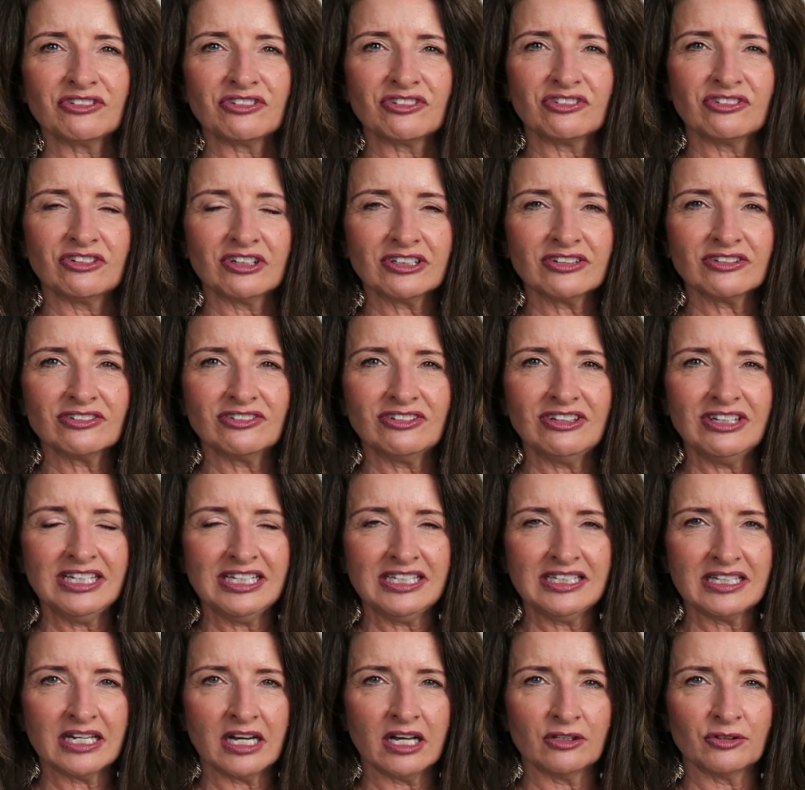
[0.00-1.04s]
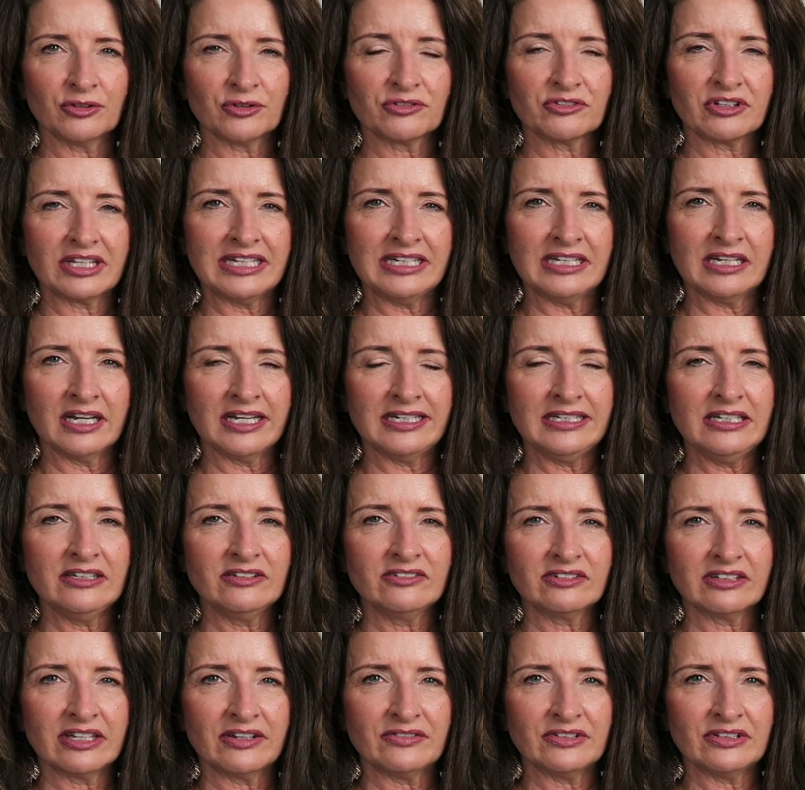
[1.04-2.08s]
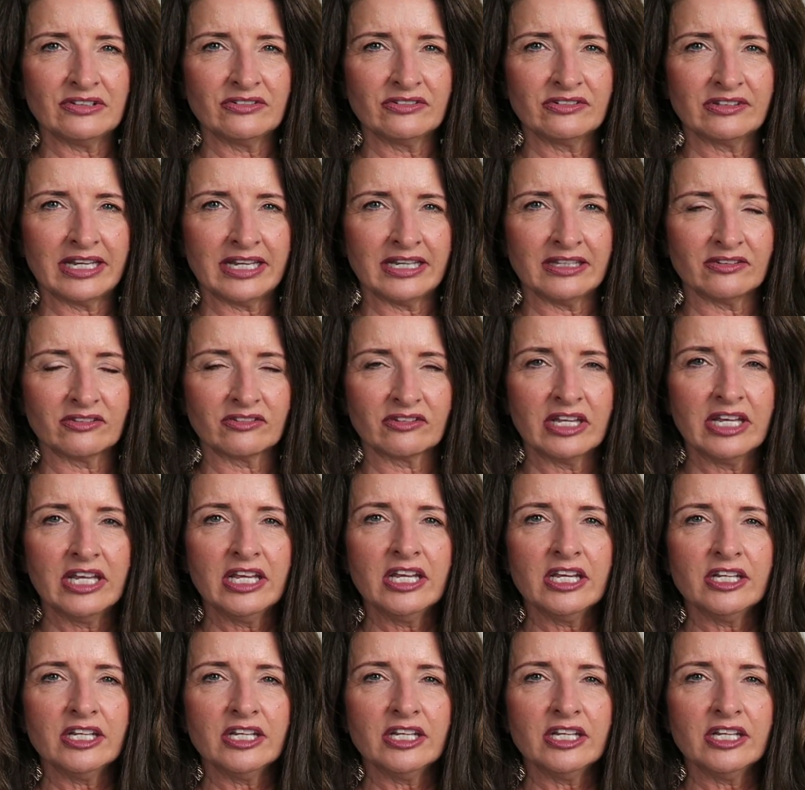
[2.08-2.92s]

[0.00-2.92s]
$16.97,